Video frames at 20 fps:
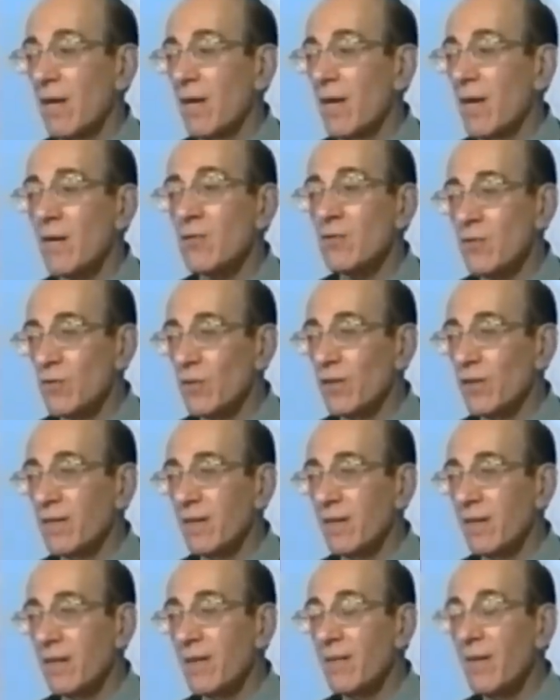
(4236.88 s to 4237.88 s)

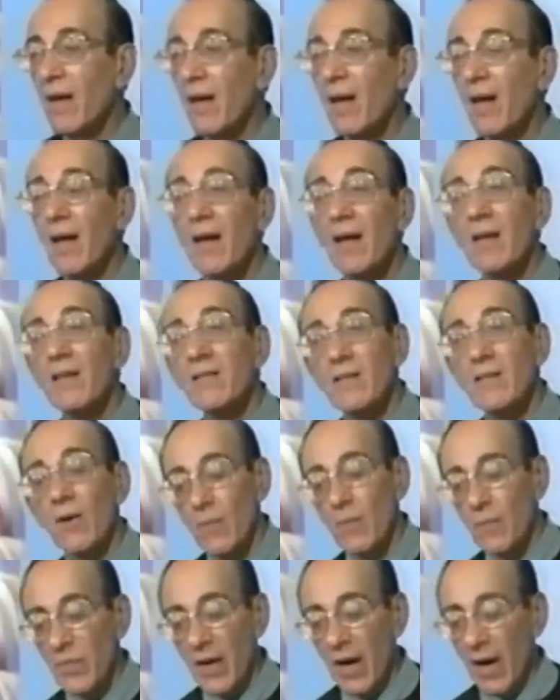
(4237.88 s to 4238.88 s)
extraordinary.
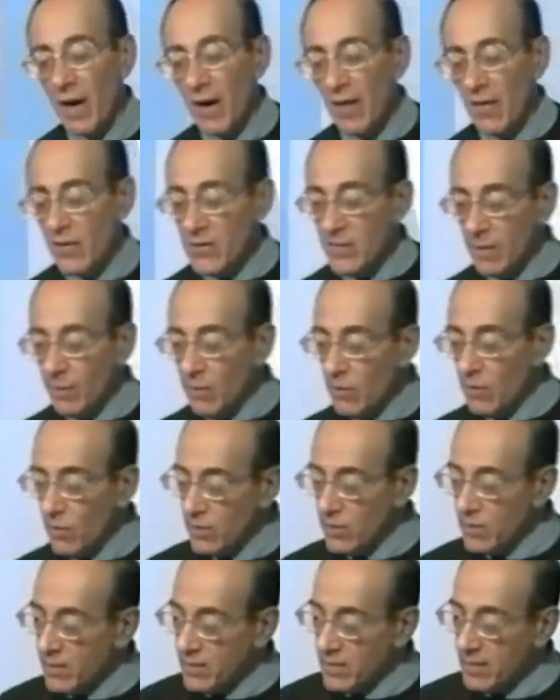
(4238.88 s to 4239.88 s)
So uh, the summer
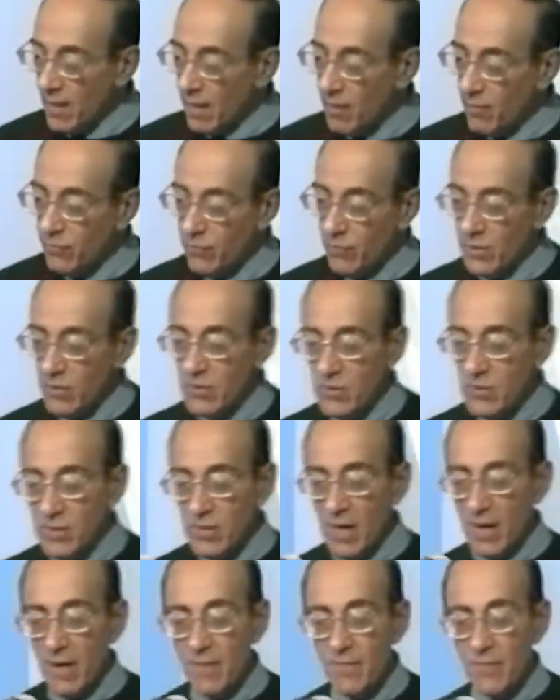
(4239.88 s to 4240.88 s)
course itself
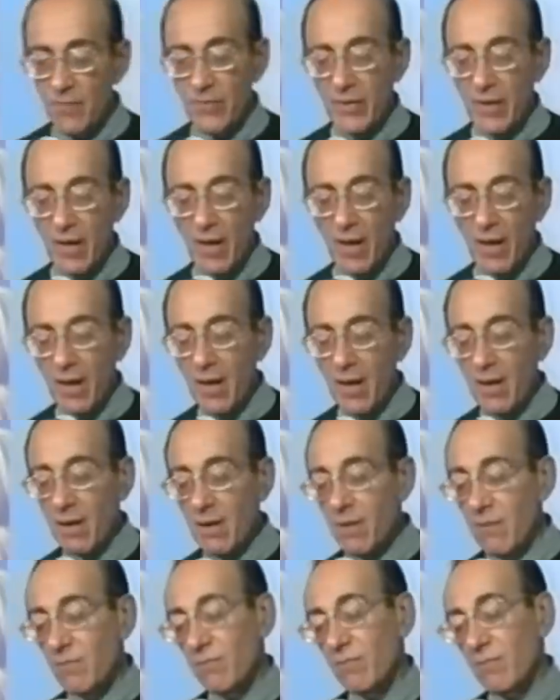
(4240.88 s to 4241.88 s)
was um,
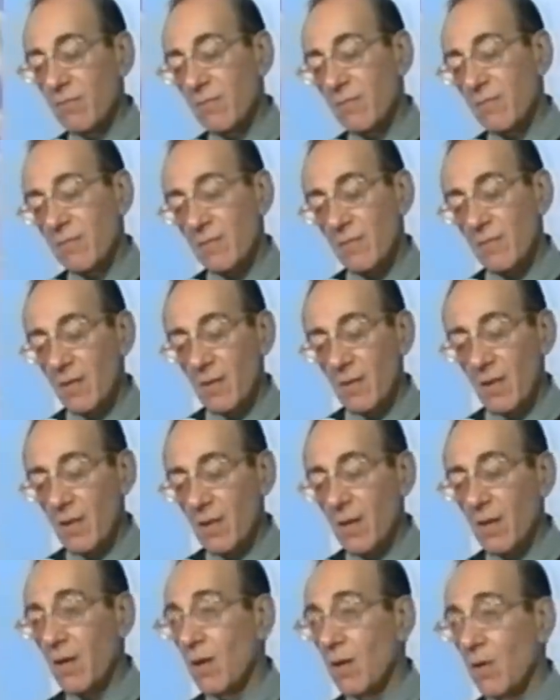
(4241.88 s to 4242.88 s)
um,
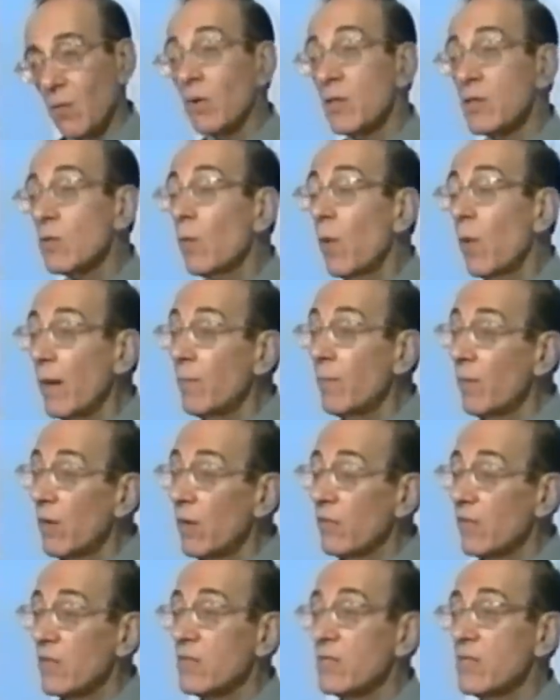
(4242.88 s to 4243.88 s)
was quite
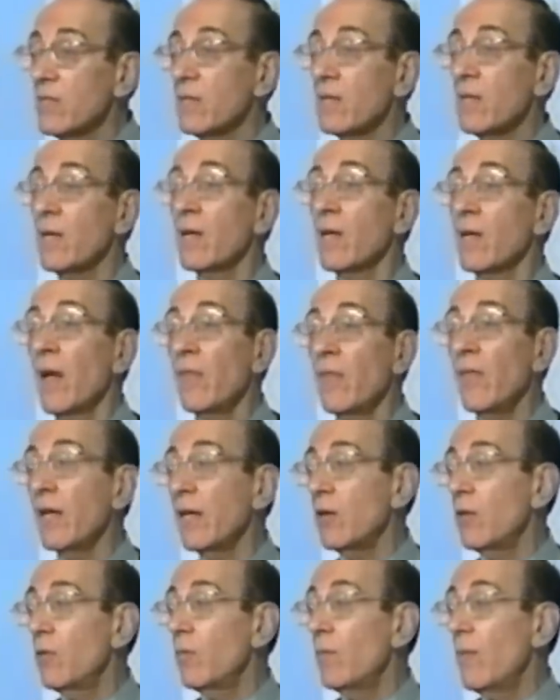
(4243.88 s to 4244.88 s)
marvelous. I
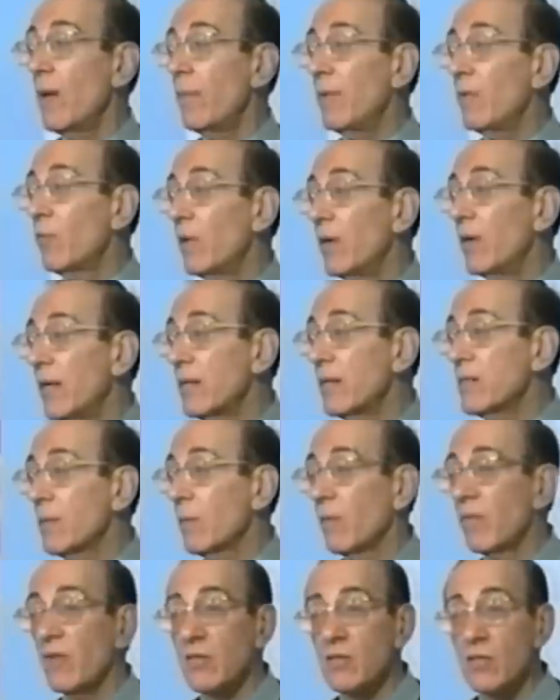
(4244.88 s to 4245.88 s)
think you may be reading
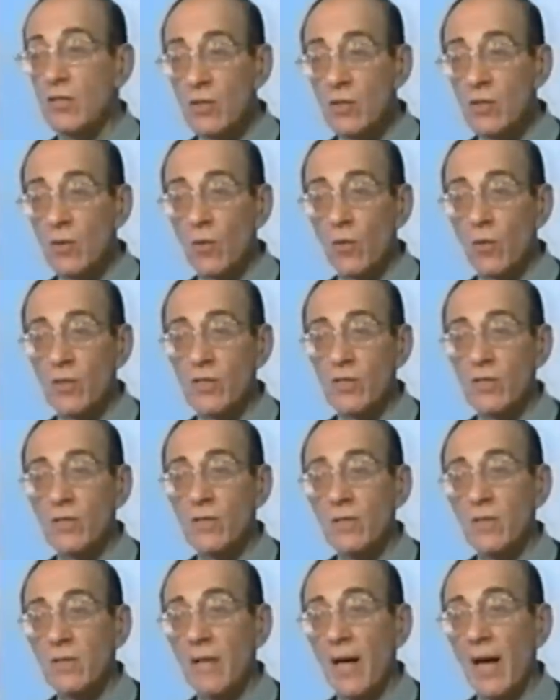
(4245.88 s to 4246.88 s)
some of his
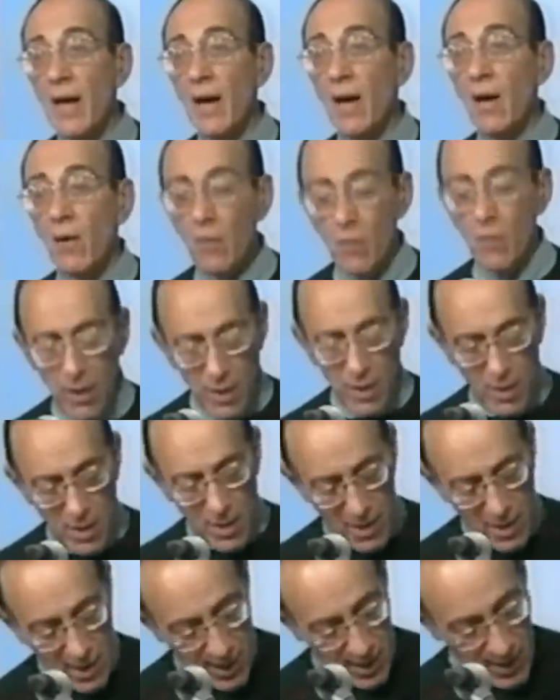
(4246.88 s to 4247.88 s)
discourses now,
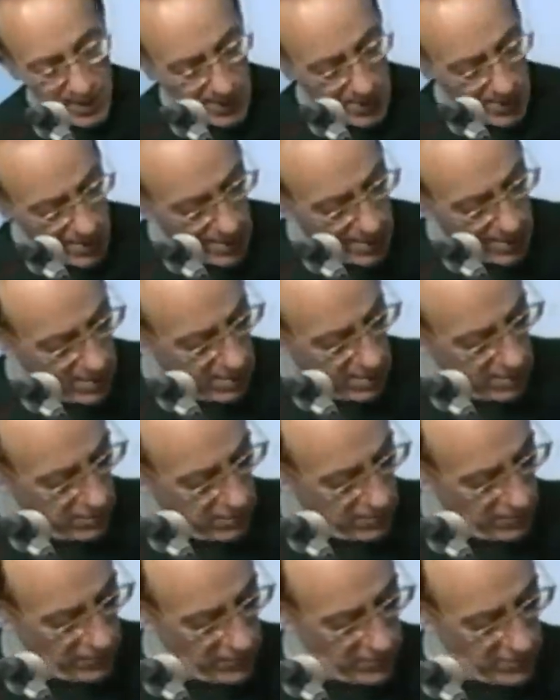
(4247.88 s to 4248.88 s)
and
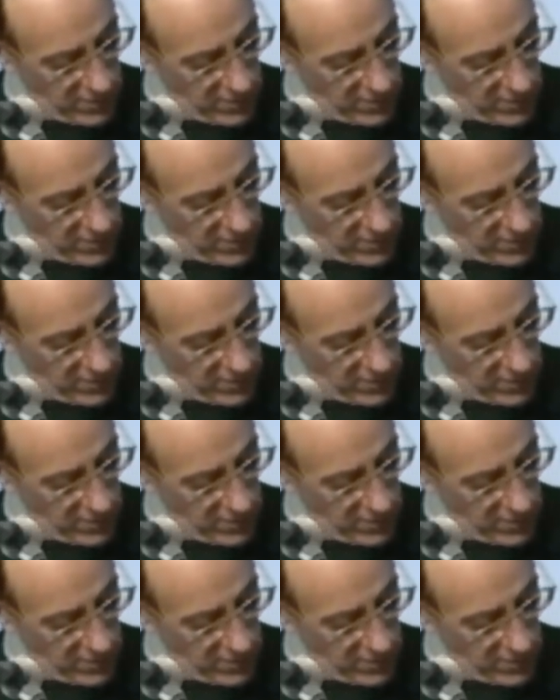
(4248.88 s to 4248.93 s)
uh,